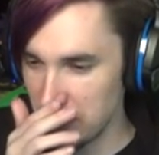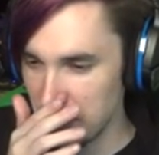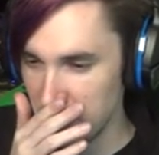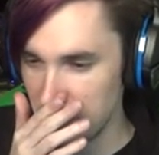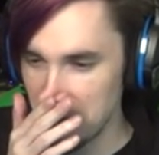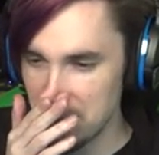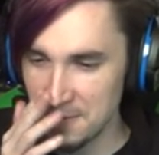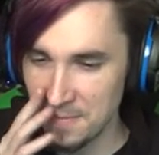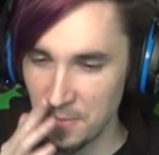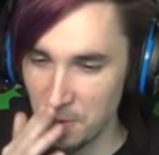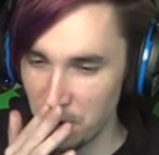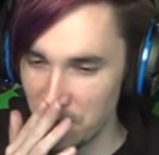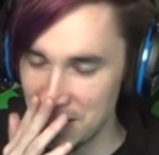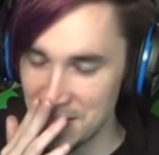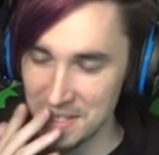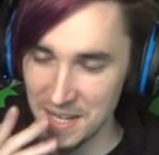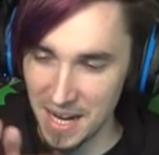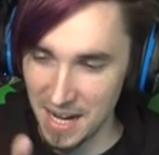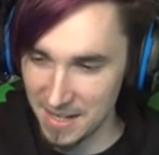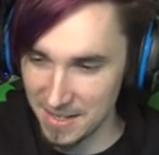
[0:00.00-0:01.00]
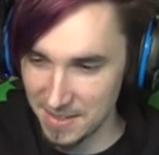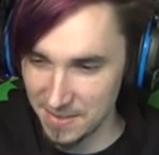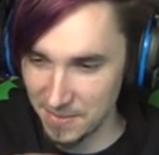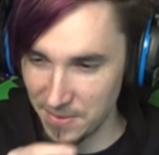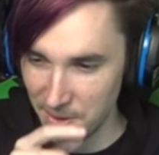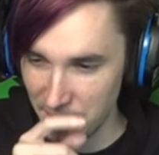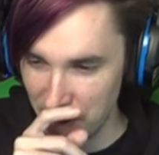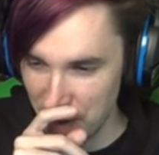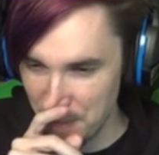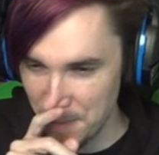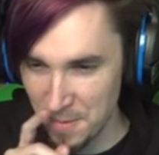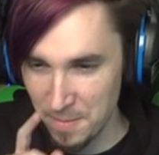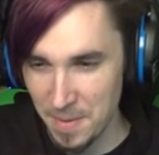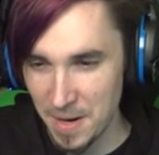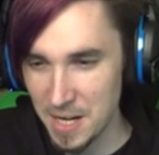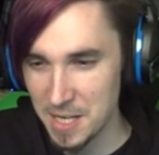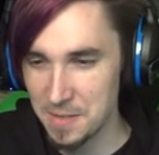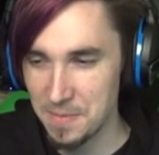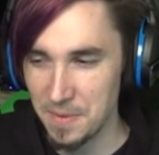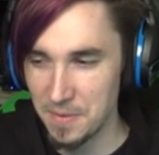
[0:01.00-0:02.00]
This voice actor for him
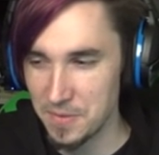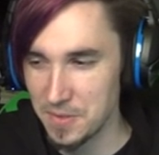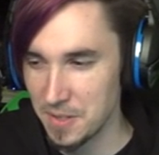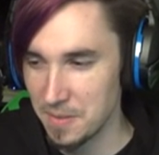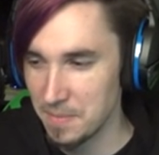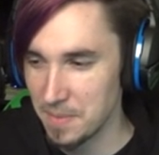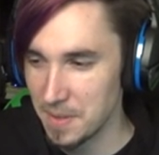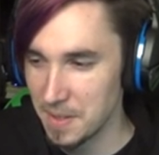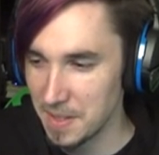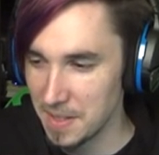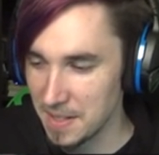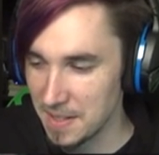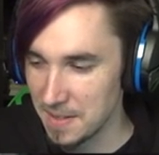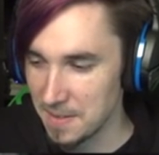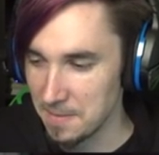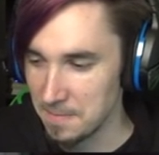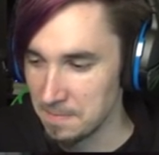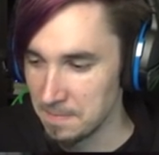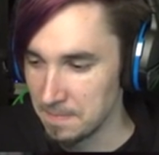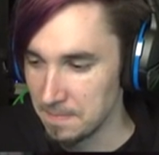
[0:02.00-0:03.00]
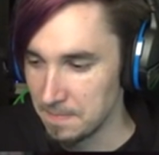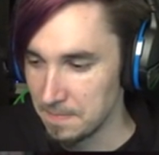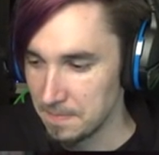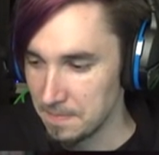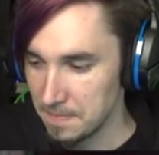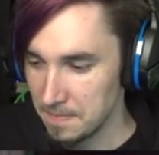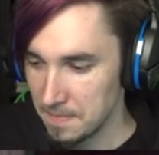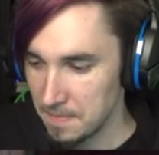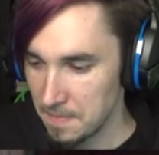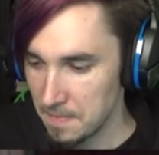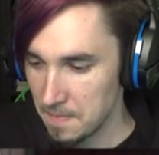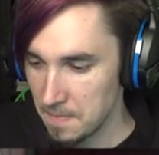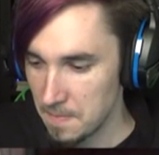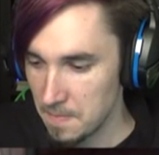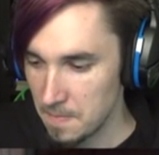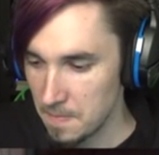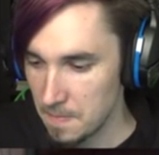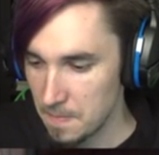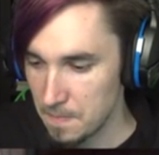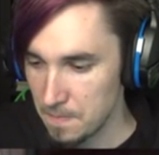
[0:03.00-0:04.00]
reminds me of somebody. Here,
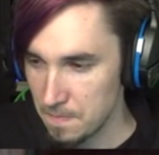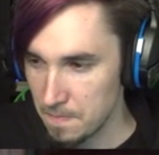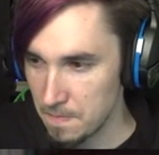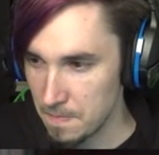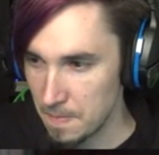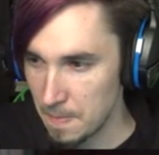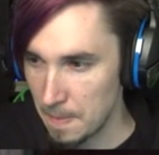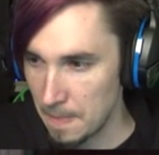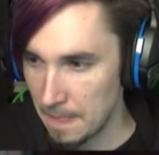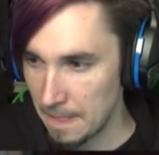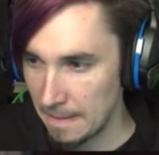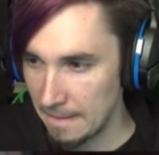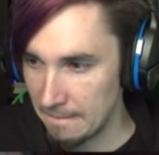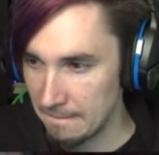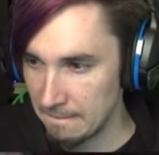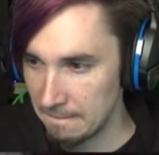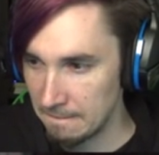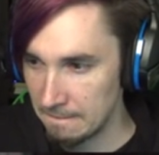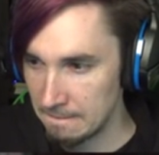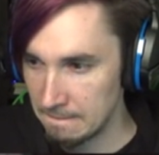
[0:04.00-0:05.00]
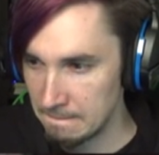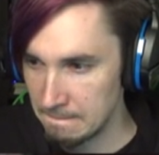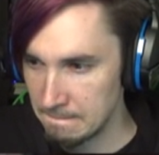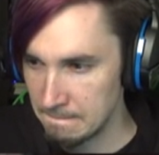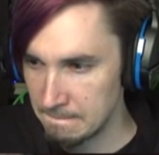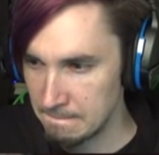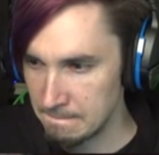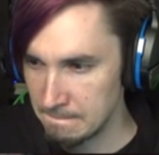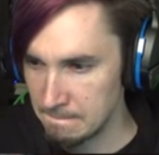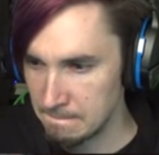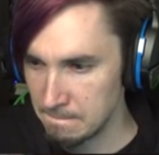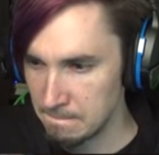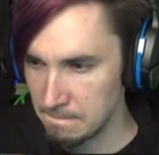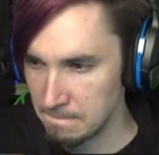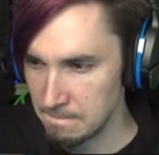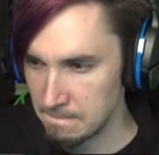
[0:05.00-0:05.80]
take these. They should help.